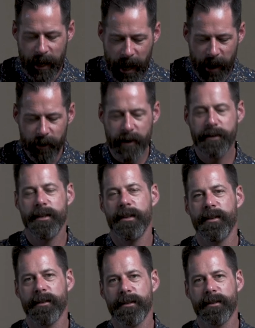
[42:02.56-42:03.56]

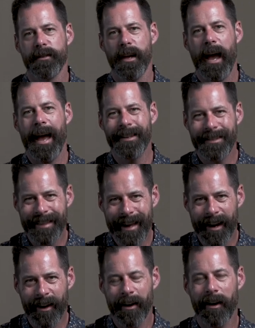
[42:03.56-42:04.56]
inheritance as
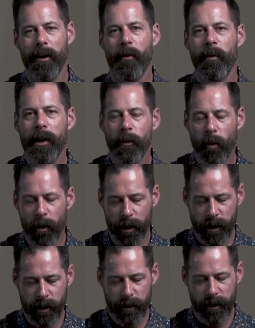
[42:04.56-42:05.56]
their
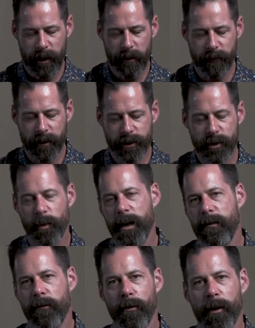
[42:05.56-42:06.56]
reward, in verse
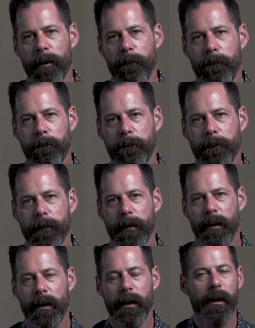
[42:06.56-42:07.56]
24.
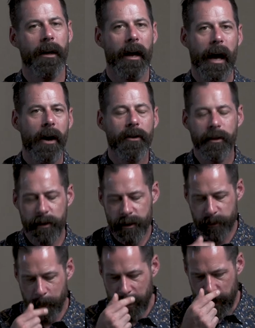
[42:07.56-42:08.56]
How could
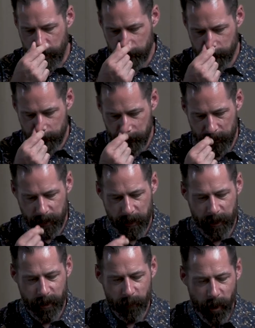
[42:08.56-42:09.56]
this be?
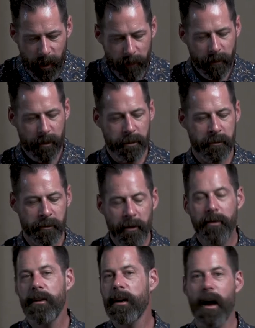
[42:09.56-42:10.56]
Well,
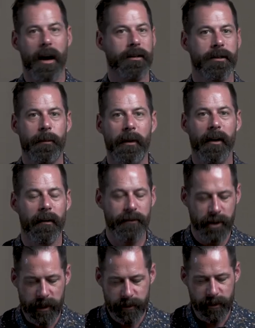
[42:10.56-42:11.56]
through the gospel of
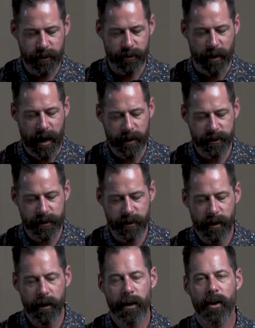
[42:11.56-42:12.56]
Jesus Christ,
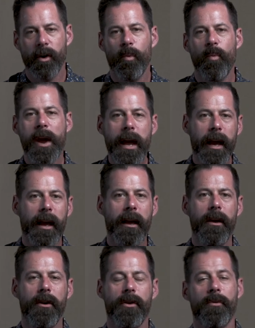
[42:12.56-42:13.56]

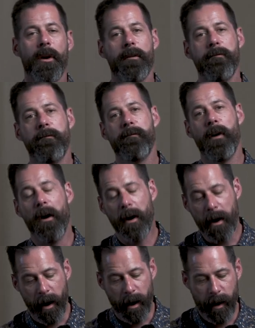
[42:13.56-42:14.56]
we who are
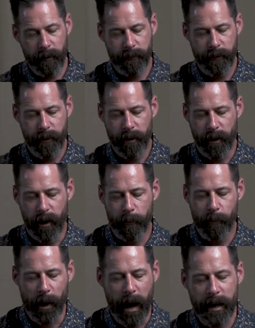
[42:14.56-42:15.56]
far off are
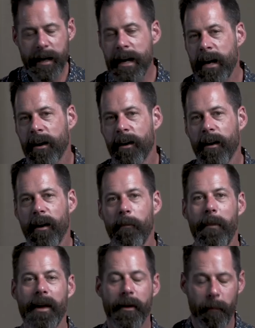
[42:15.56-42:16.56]
brought near
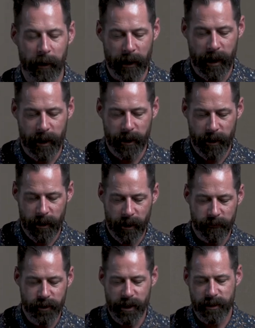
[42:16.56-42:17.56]
by the blood
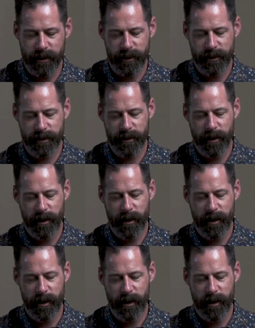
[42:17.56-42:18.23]
of Jesus.